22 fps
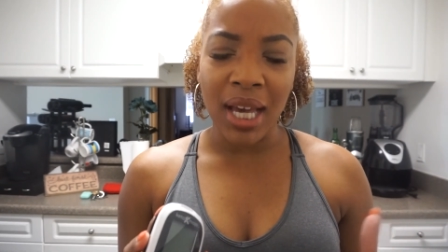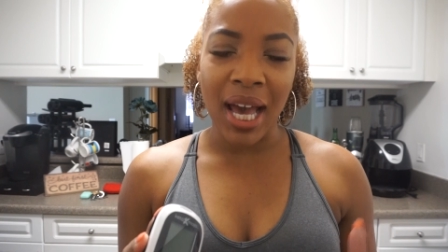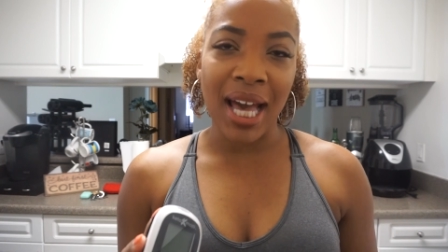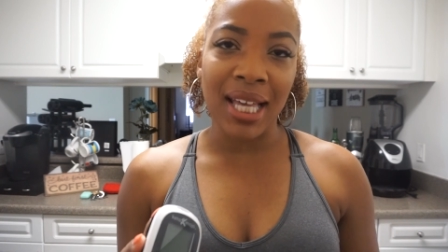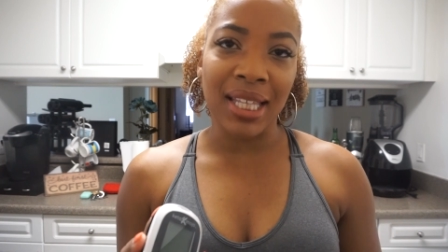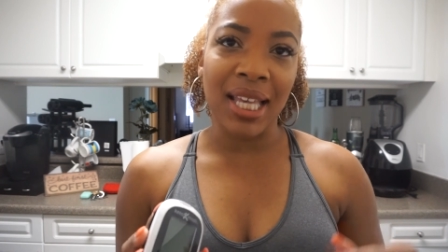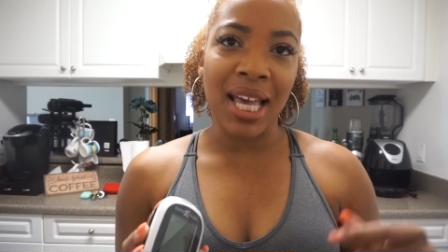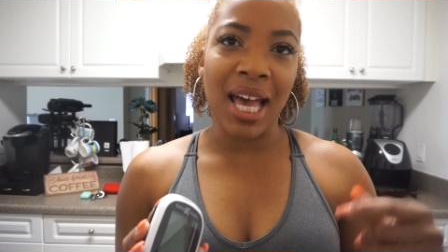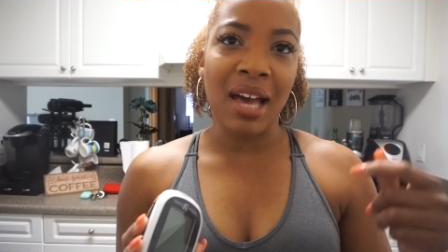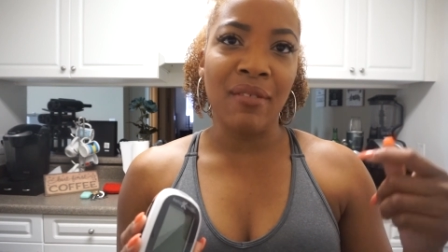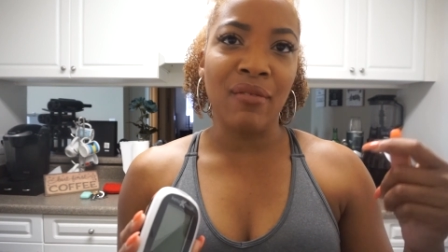I
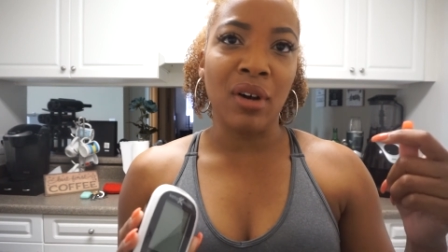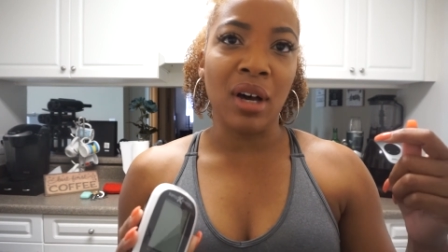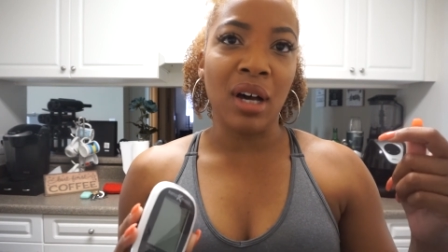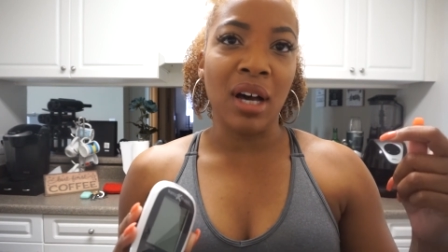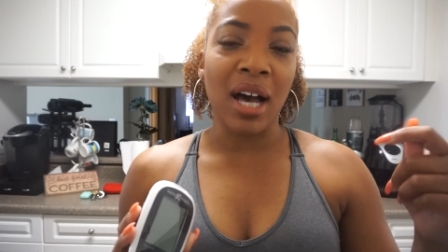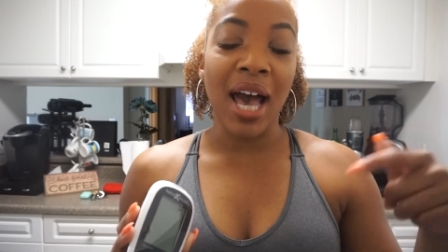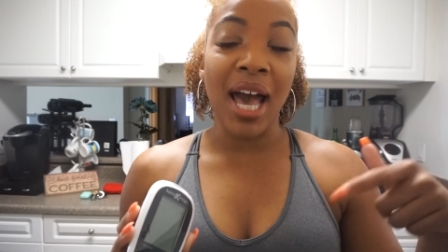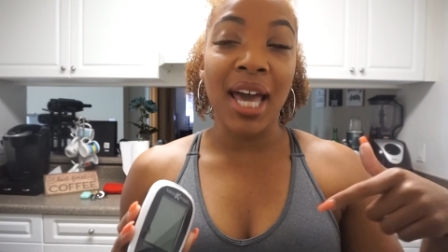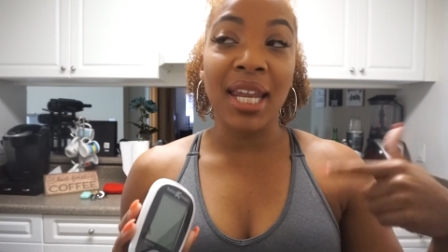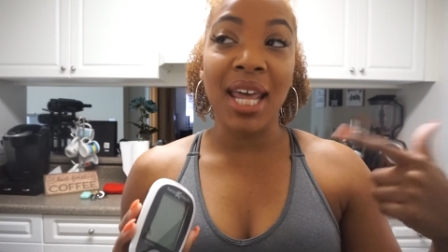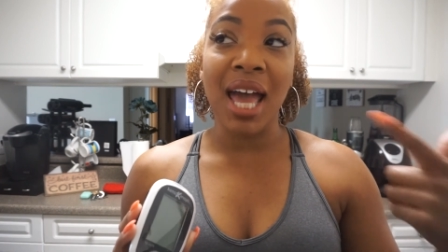had to
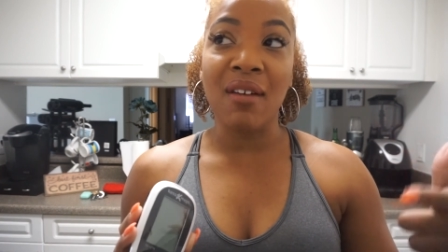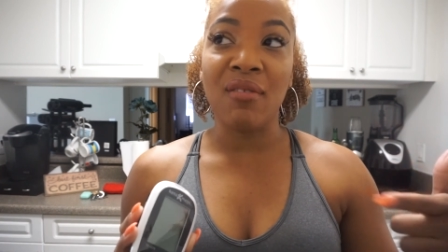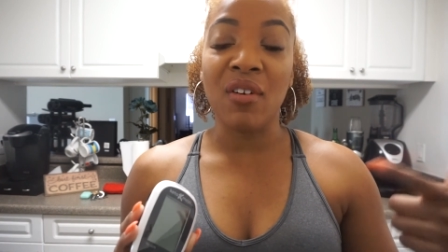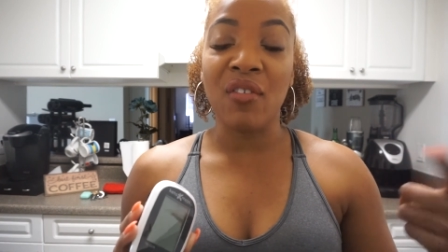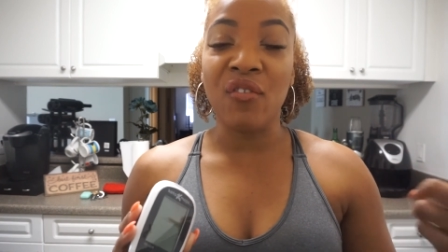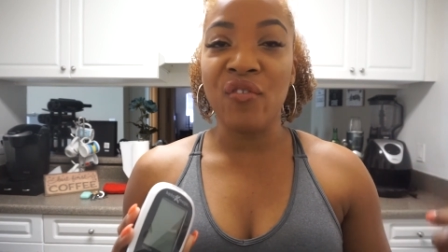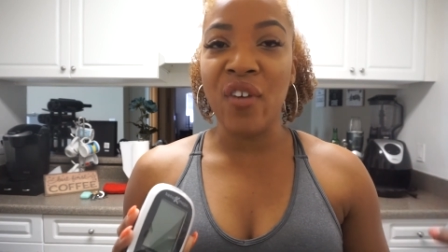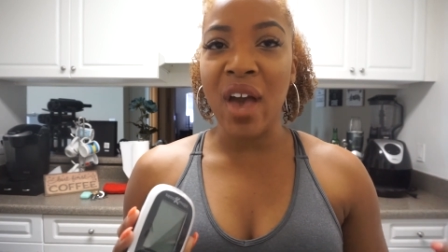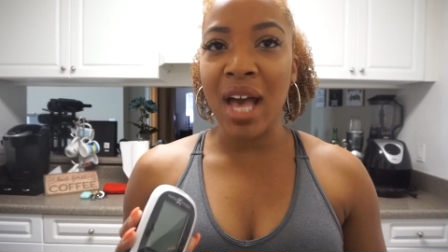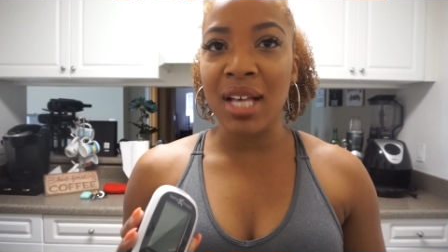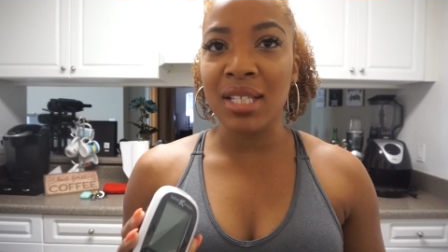have a
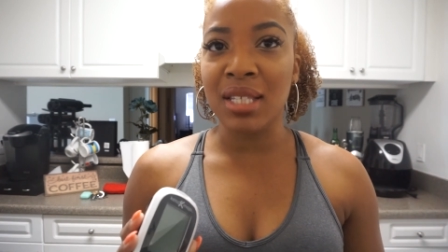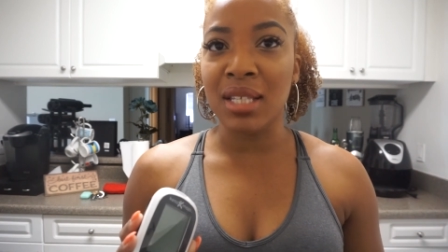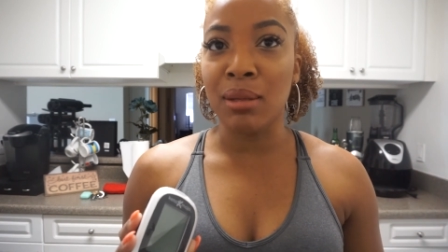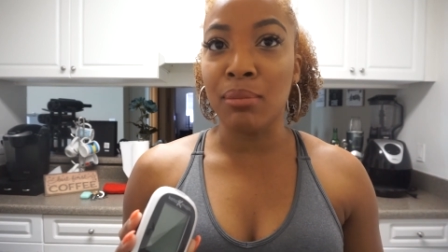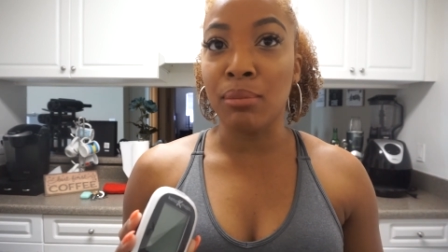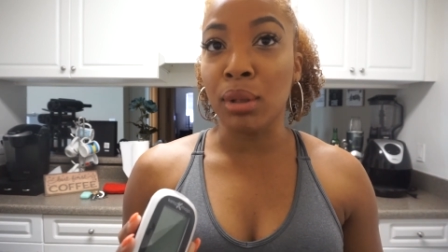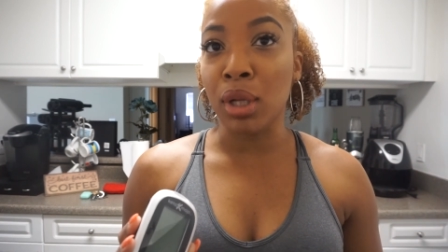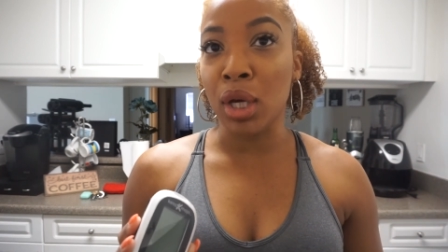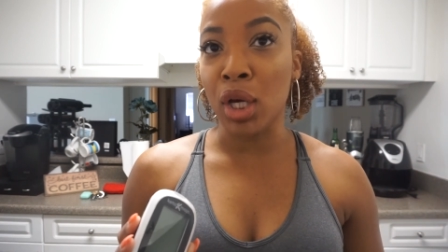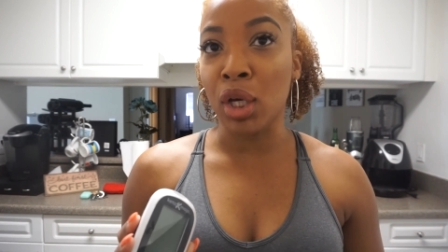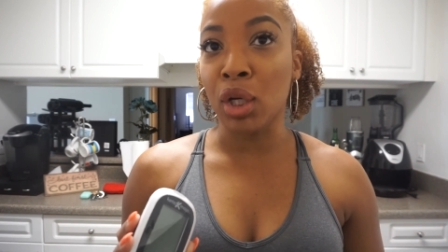
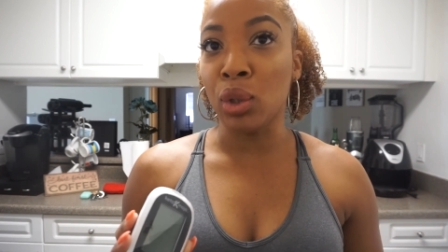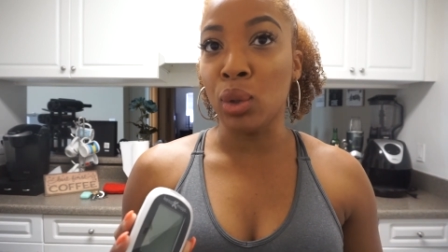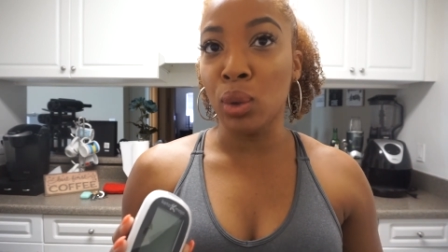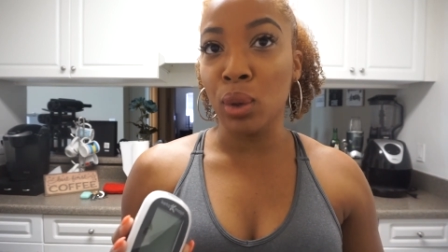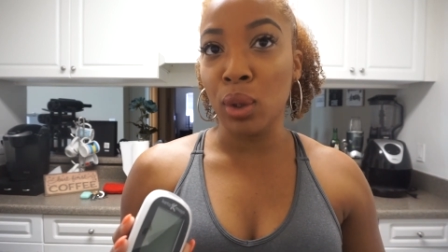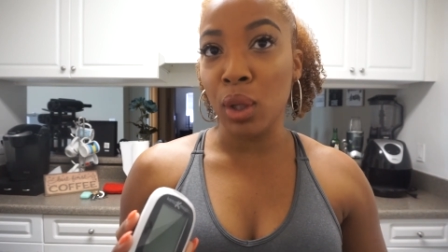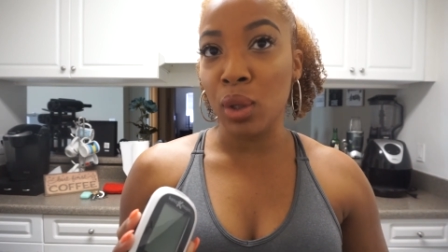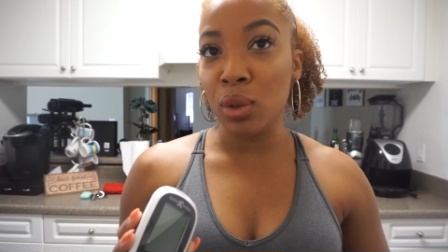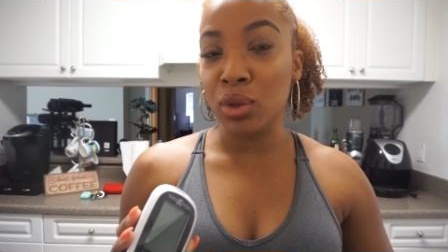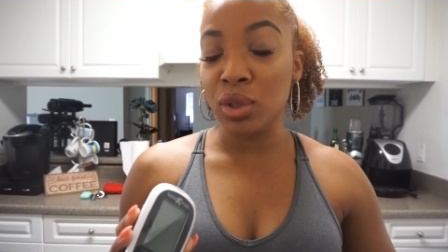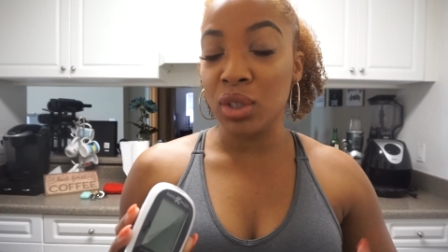fasted blood
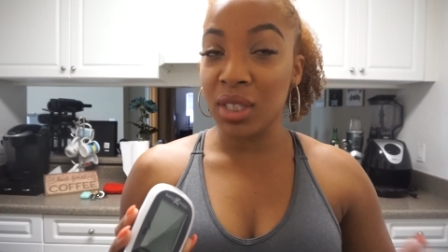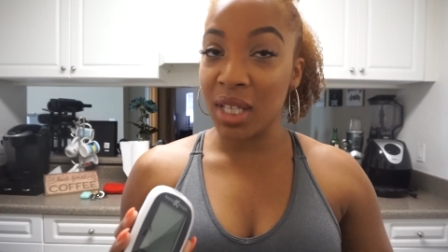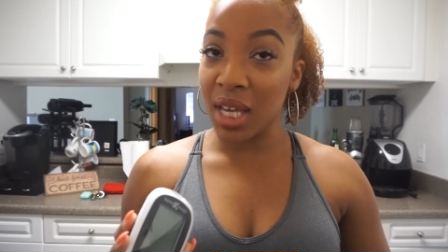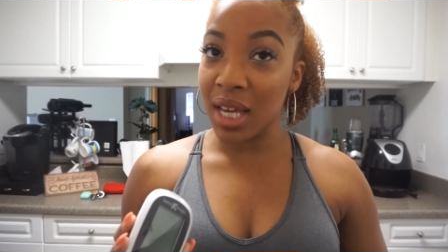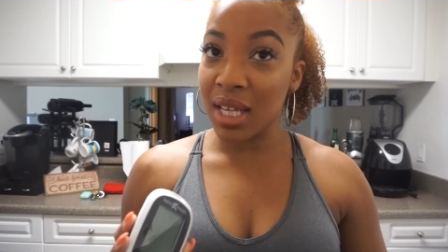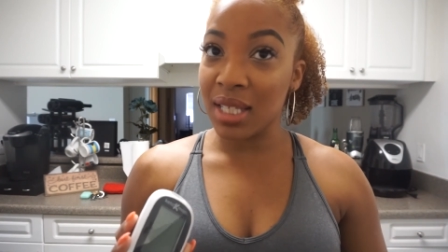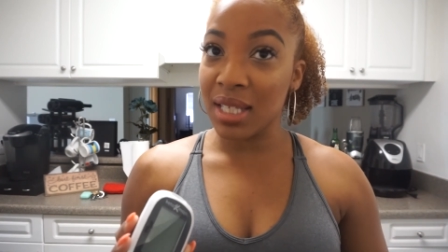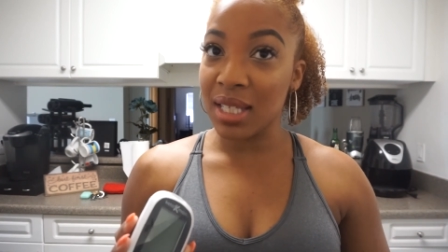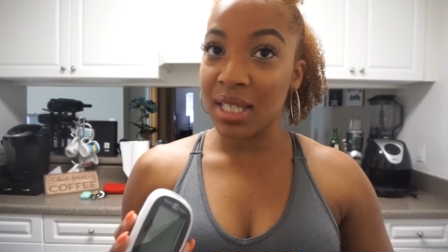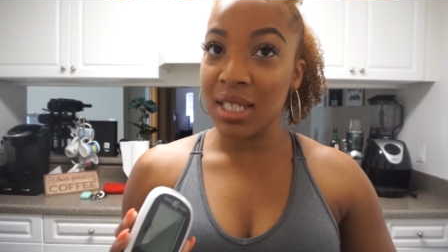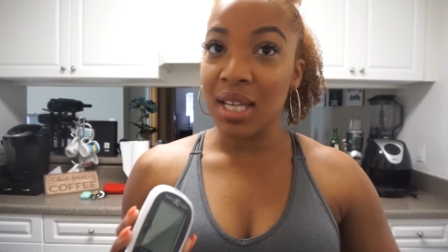glucose
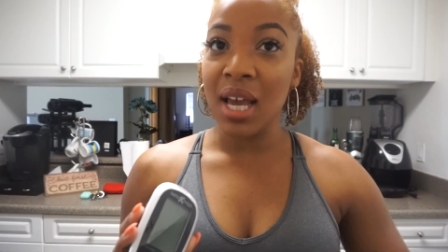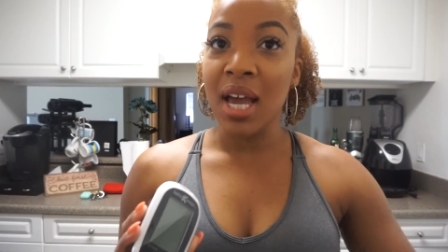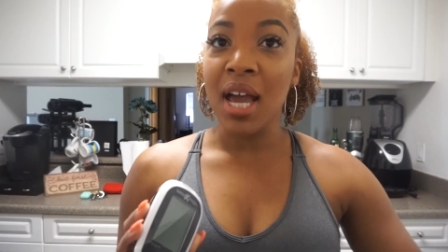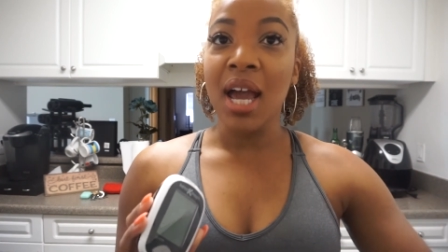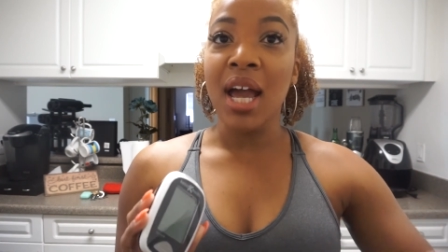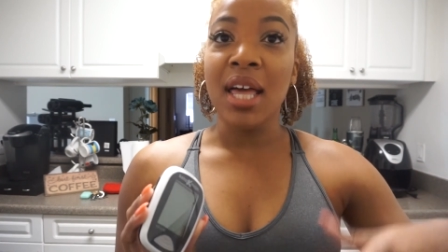test